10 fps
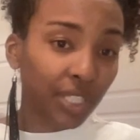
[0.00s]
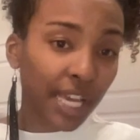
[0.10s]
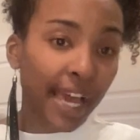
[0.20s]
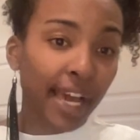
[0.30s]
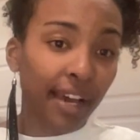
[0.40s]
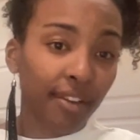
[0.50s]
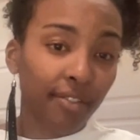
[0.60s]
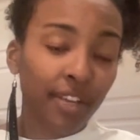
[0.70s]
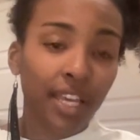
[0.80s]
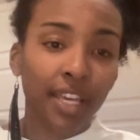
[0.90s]
to have,
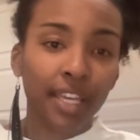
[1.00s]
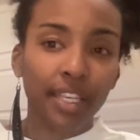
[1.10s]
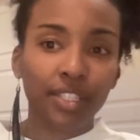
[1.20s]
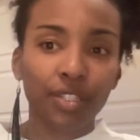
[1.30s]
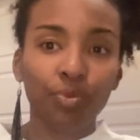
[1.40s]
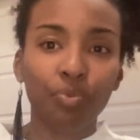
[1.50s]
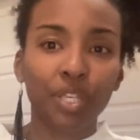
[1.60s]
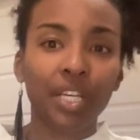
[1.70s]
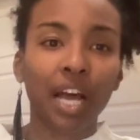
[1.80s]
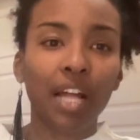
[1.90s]
is to
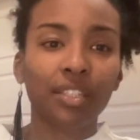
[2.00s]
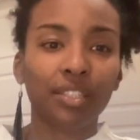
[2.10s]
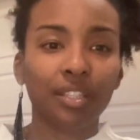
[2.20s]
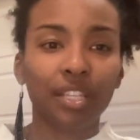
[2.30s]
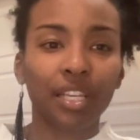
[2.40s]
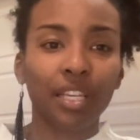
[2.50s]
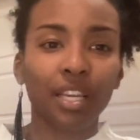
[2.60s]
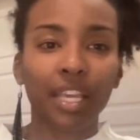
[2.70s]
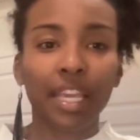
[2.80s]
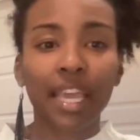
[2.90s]
be constantly
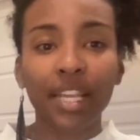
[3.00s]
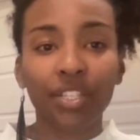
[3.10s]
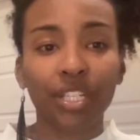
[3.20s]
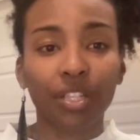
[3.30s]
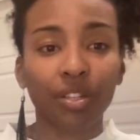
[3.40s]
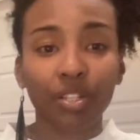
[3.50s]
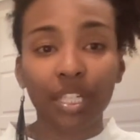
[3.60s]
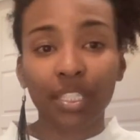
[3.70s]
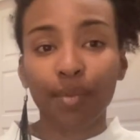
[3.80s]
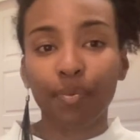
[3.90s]
engaging and
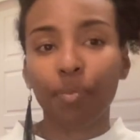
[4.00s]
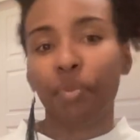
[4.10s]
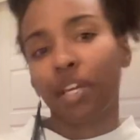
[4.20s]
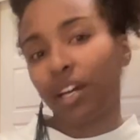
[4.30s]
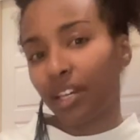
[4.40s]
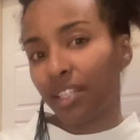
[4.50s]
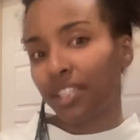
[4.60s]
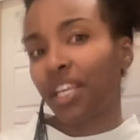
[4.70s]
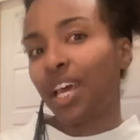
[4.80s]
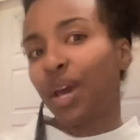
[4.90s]
learning something,
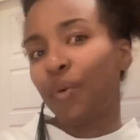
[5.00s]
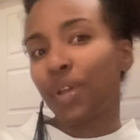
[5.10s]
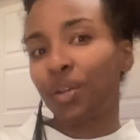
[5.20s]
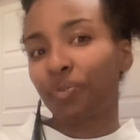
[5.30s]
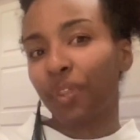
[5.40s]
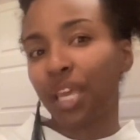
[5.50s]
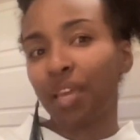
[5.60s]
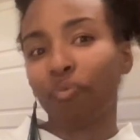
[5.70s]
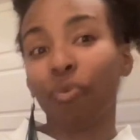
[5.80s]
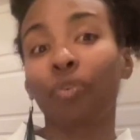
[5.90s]
because we can
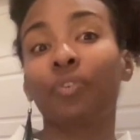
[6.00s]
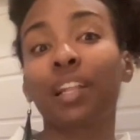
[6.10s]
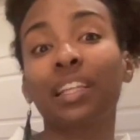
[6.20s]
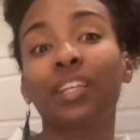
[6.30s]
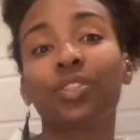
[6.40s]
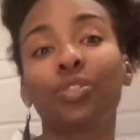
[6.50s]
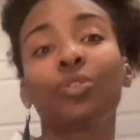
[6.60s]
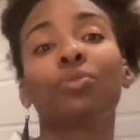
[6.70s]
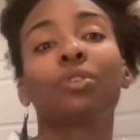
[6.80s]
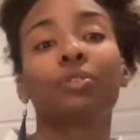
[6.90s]
relate more readily
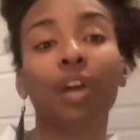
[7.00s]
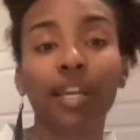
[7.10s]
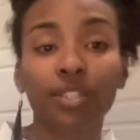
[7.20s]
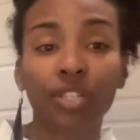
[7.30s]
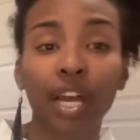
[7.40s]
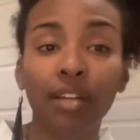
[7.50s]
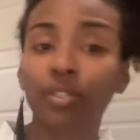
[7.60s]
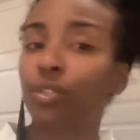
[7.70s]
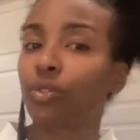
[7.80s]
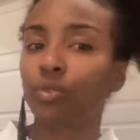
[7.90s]
to the crying
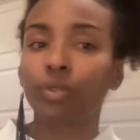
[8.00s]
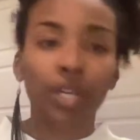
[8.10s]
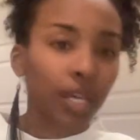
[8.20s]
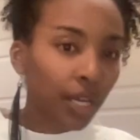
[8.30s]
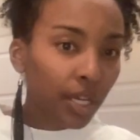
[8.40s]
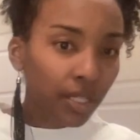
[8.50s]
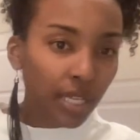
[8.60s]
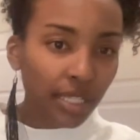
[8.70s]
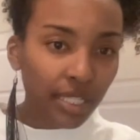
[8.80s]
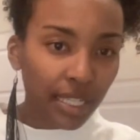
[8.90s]
child who
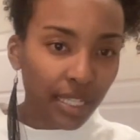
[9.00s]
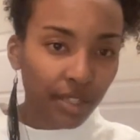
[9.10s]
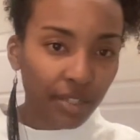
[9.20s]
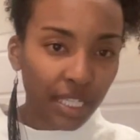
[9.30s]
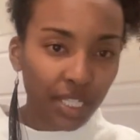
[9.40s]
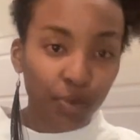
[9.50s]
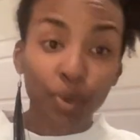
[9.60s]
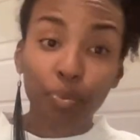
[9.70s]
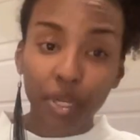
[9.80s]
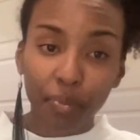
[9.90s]
doesn't need their needs to
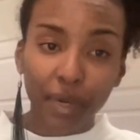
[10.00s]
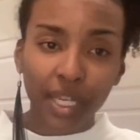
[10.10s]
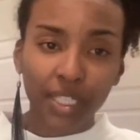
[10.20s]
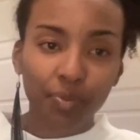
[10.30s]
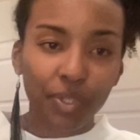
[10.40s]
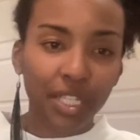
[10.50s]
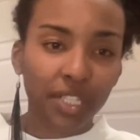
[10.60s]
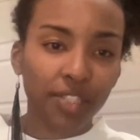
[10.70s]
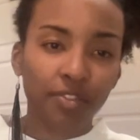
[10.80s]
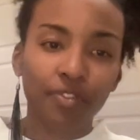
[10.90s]
be minimized but
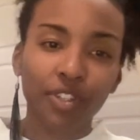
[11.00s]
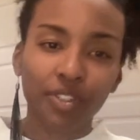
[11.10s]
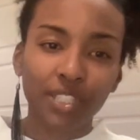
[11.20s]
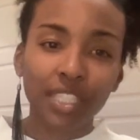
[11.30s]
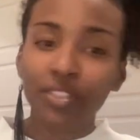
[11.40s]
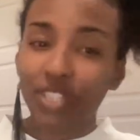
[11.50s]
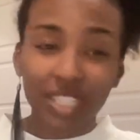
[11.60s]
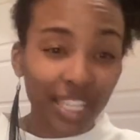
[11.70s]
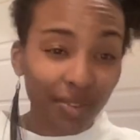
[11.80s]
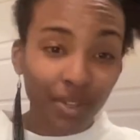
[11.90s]
needs to feel seen
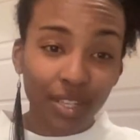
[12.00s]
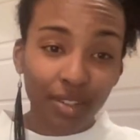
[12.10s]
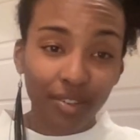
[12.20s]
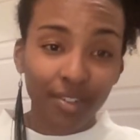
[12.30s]
just like we do.